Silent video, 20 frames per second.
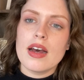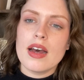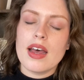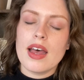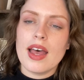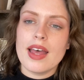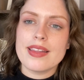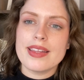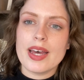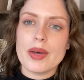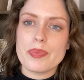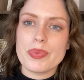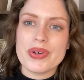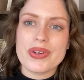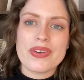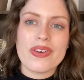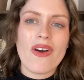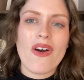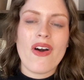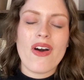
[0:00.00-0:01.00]
And that
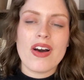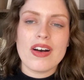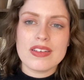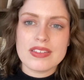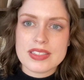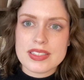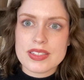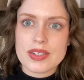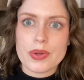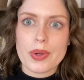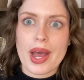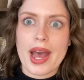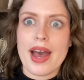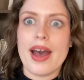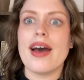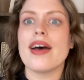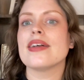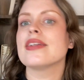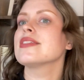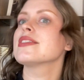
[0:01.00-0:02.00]
book also
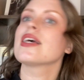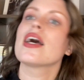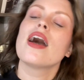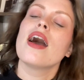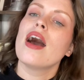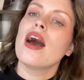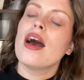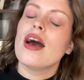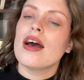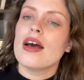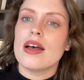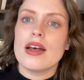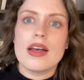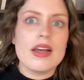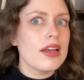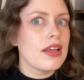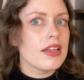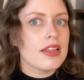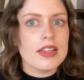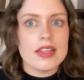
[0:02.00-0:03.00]
has
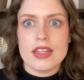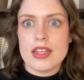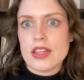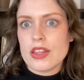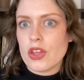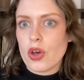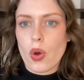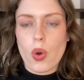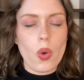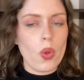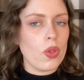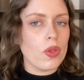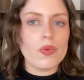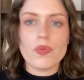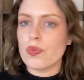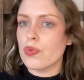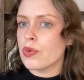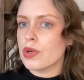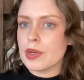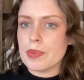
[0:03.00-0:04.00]
the whole
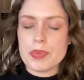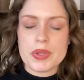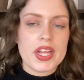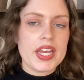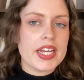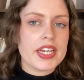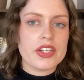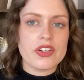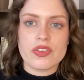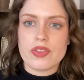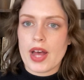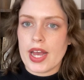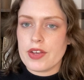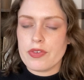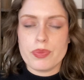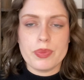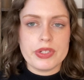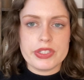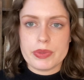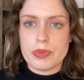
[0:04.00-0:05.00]
replaying your life
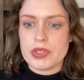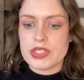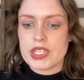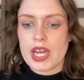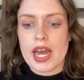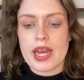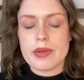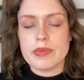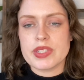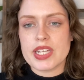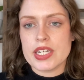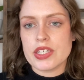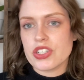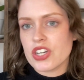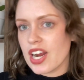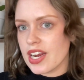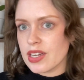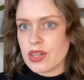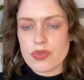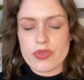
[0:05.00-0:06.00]
multiple times and
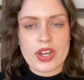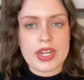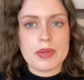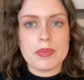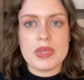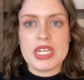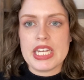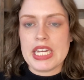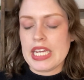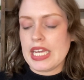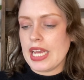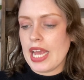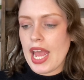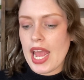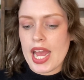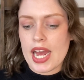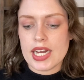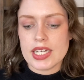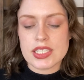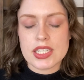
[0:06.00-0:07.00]
trying to find meaning
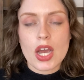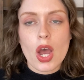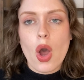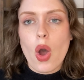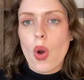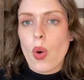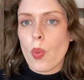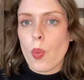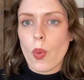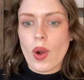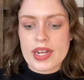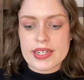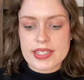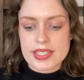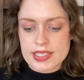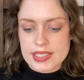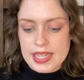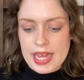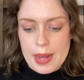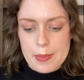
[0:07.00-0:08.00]
and what does
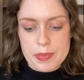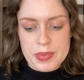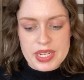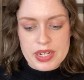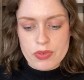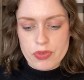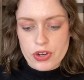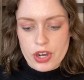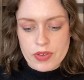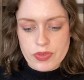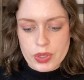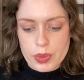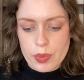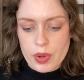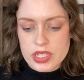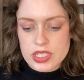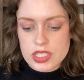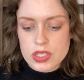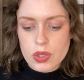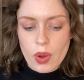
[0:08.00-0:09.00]
that mean for everyone.
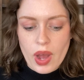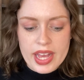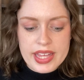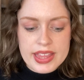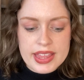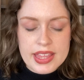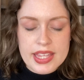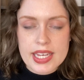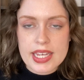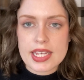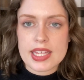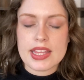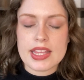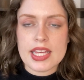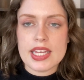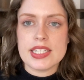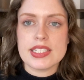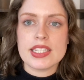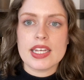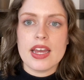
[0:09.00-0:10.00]
So I think
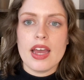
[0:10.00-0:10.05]
that